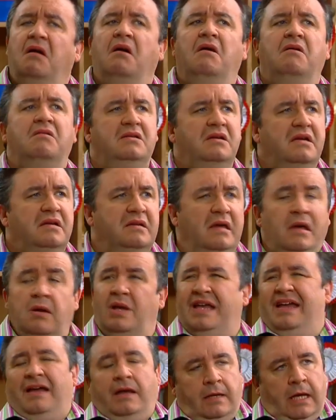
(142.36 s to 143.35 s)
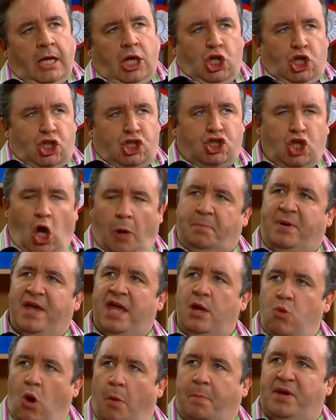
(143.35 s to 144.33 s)
Oh, yeah.
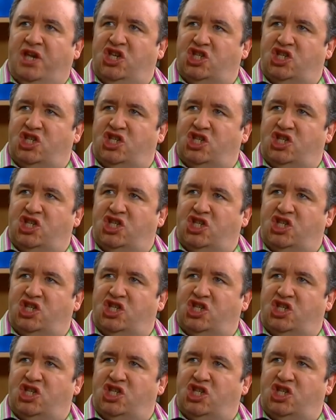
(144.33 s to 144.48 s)
Soppy woppy